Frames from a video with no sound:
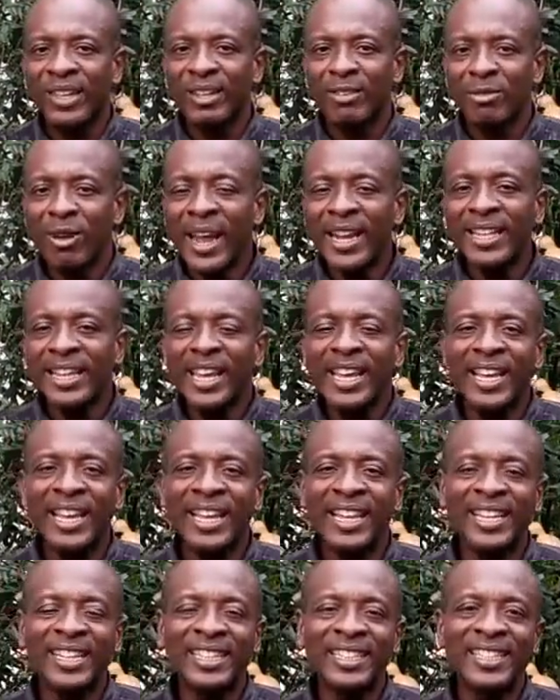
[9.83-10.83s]
right here
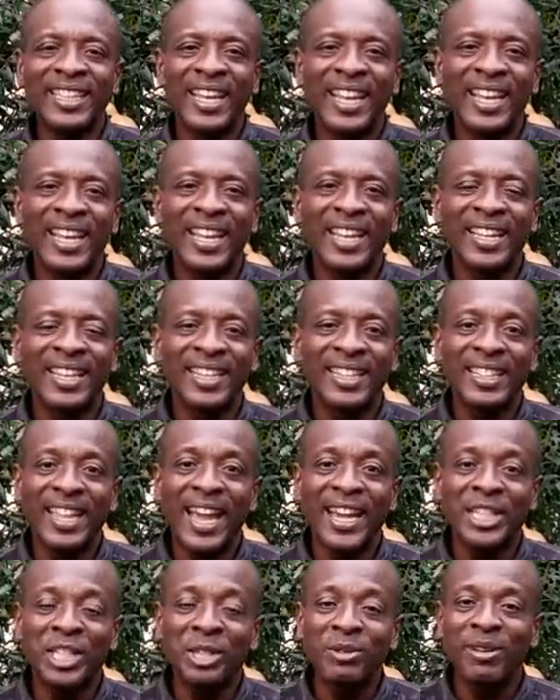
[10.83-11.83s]
in
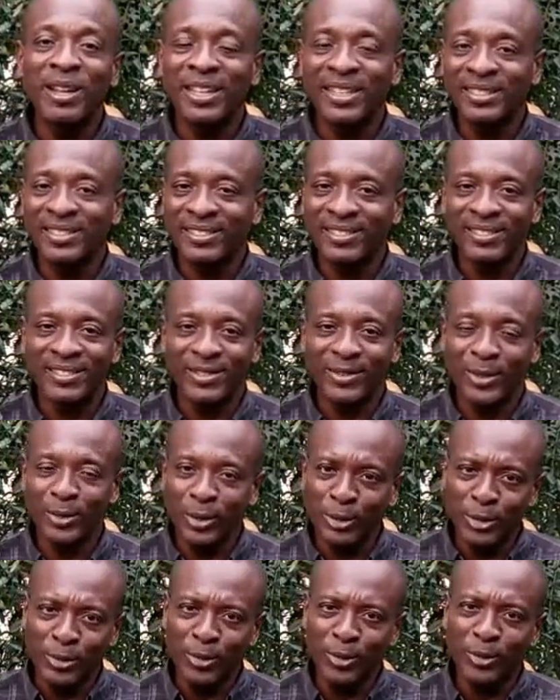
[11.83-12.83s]
Nigeria. For
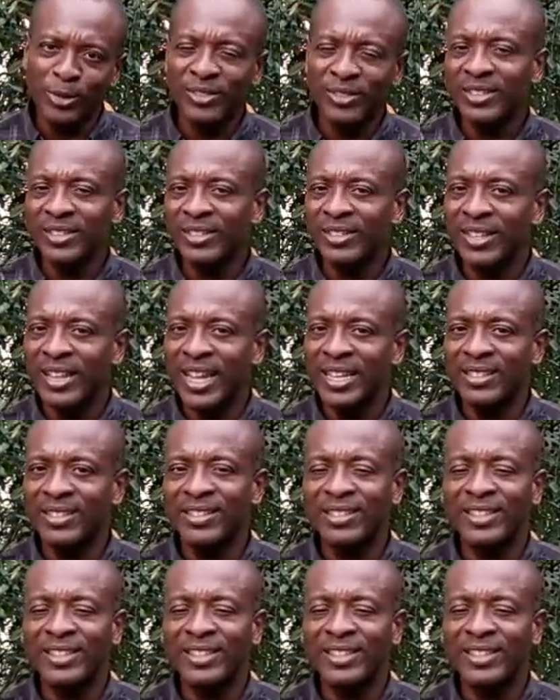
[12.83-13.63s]
those of you that